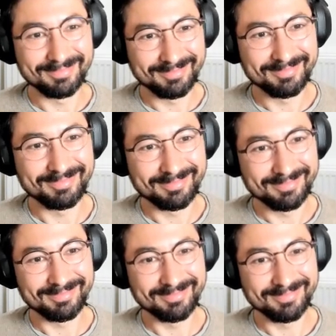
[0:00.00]

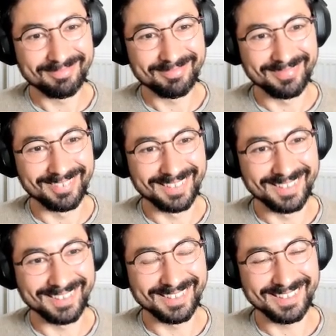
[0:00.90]

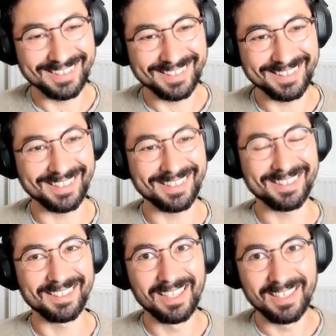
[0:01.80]

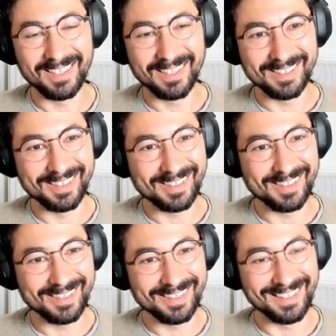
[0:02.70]

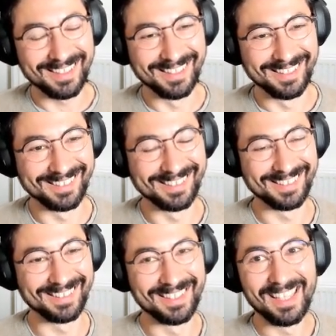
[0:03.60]

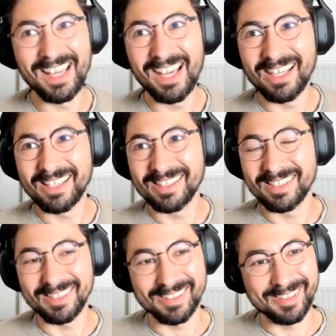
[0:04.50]

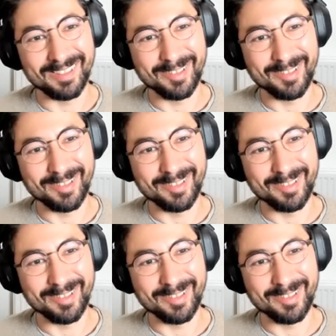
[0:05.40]
No words are spoken by the person on screen.